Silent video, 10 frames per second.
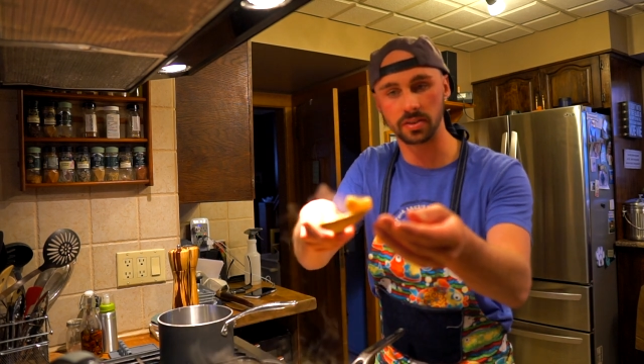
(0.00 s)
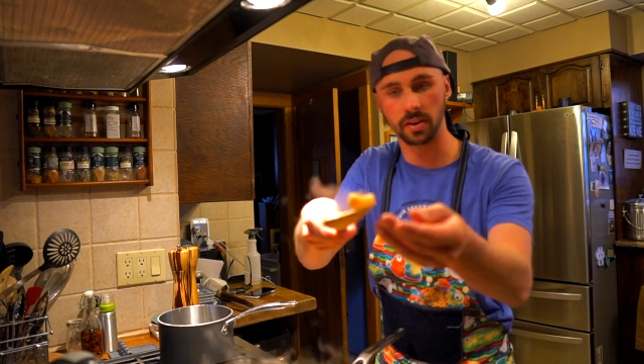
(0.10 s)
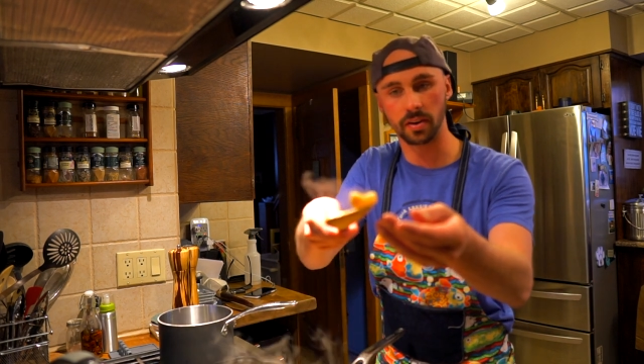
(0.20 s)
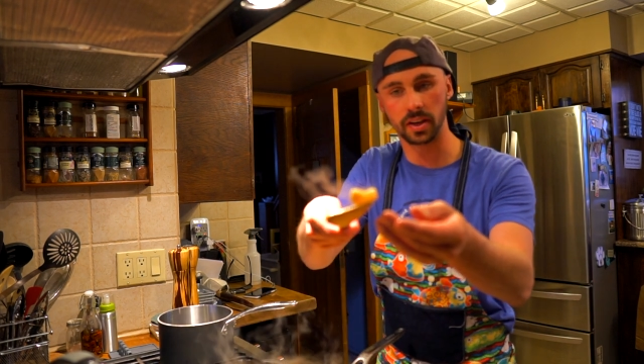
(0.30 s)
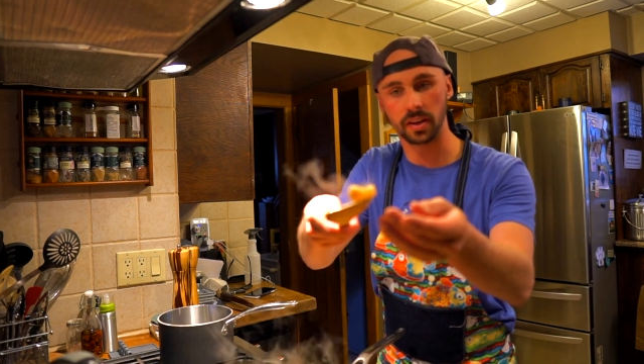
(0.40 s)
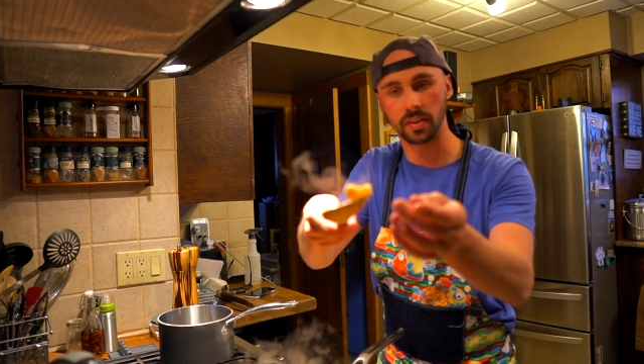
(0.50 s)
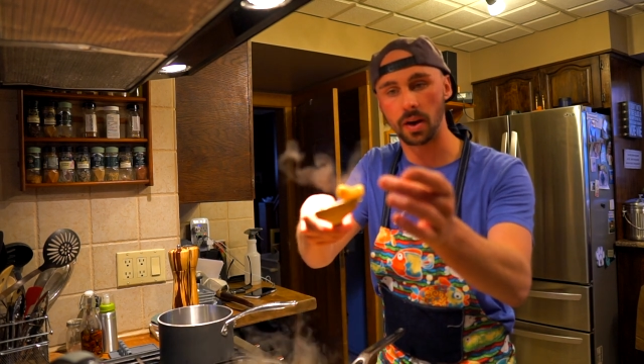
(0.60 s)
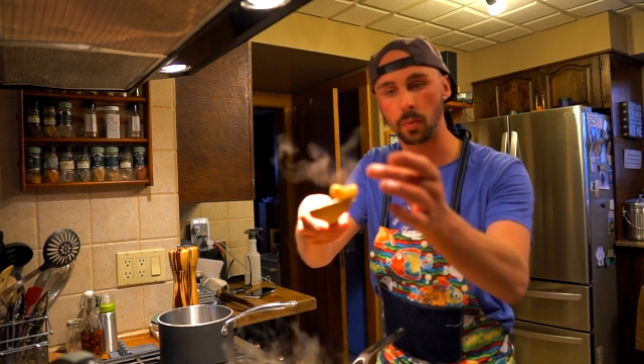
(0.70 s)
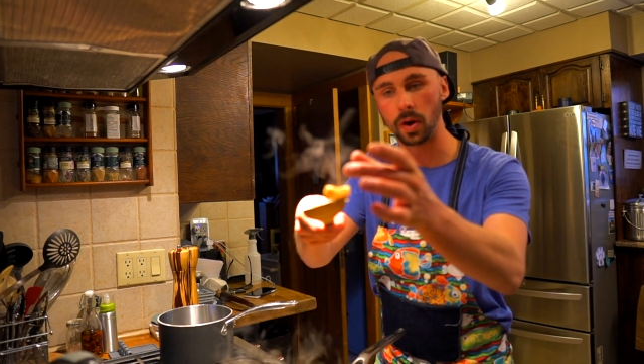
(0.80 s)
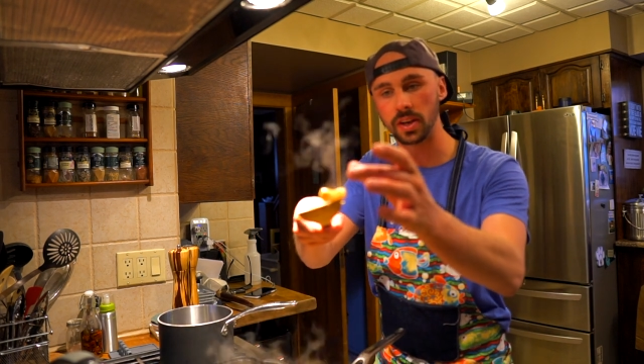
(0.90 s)
it's already getting
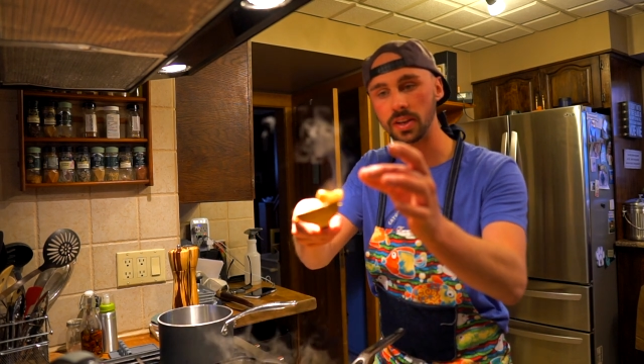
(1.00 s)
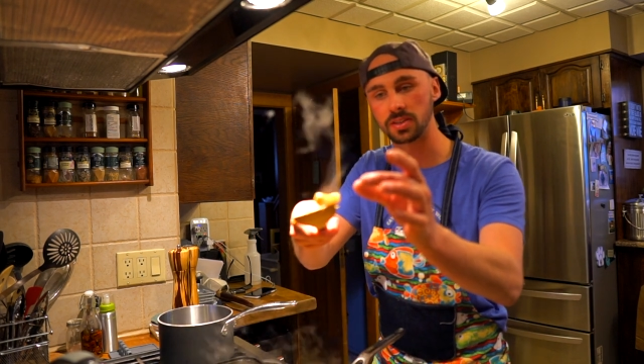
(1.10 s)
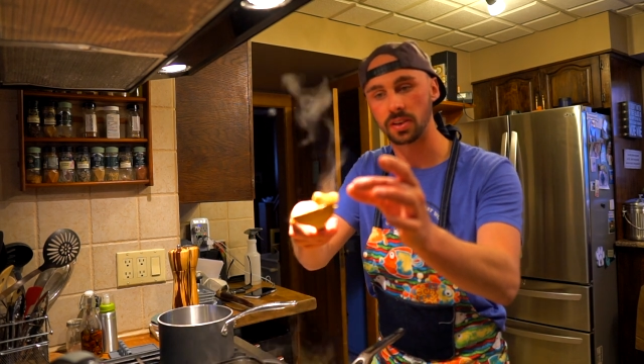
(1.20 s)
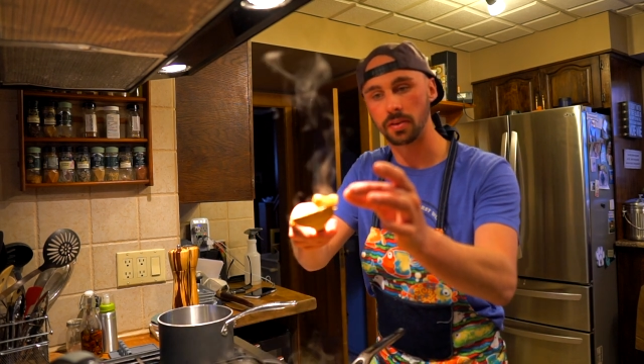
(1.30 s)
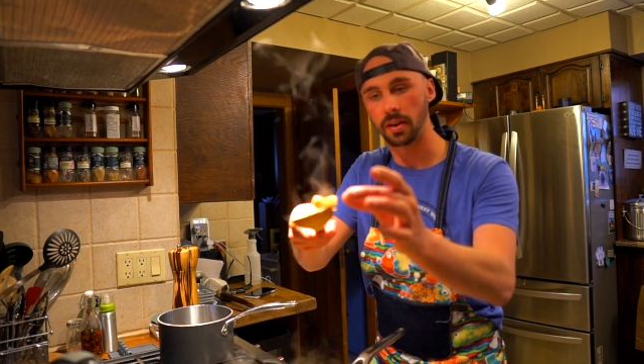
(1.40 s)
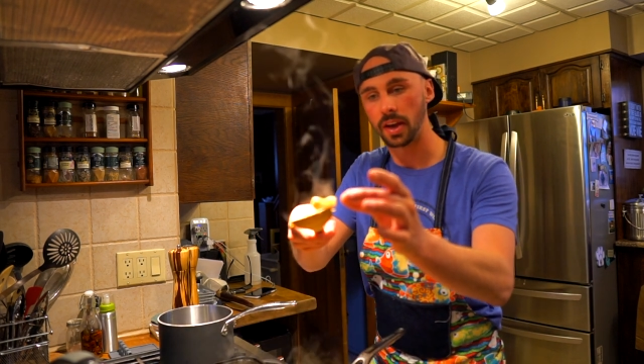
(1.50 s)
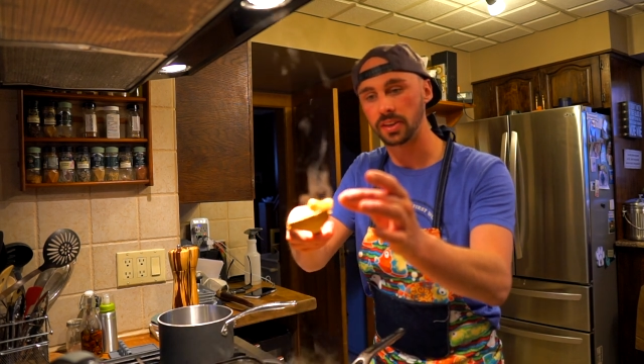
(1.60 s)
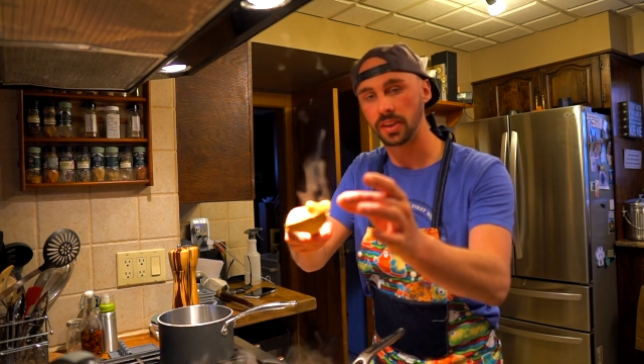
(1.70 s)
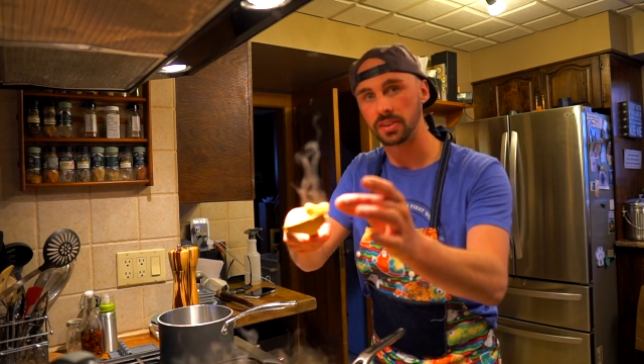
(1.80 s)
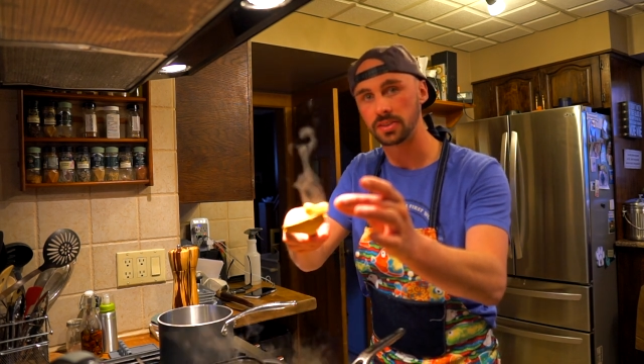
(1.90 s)
that whiteness on the
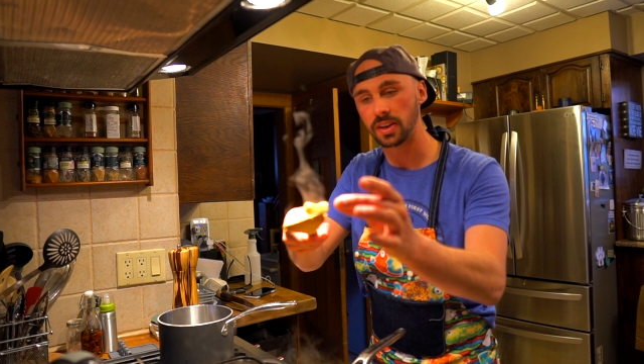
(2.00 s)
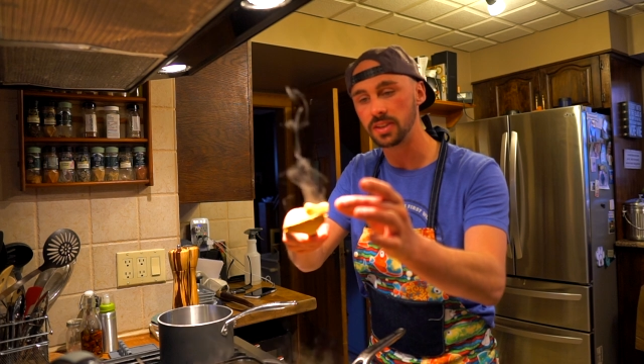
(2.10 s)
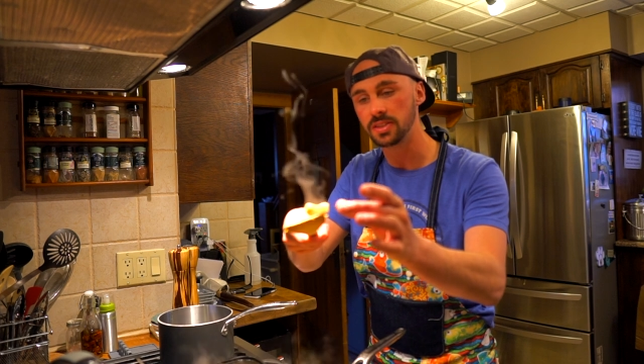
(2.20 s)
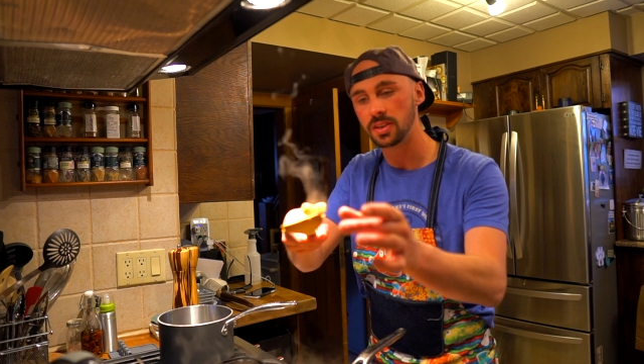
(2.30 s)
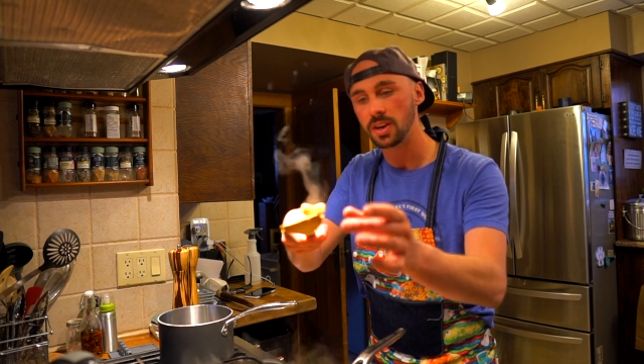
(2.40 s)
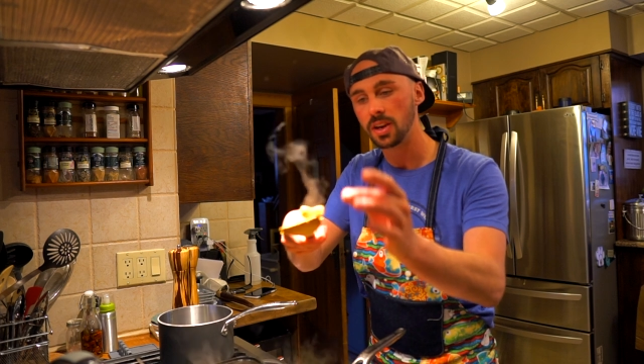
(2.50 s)
insides.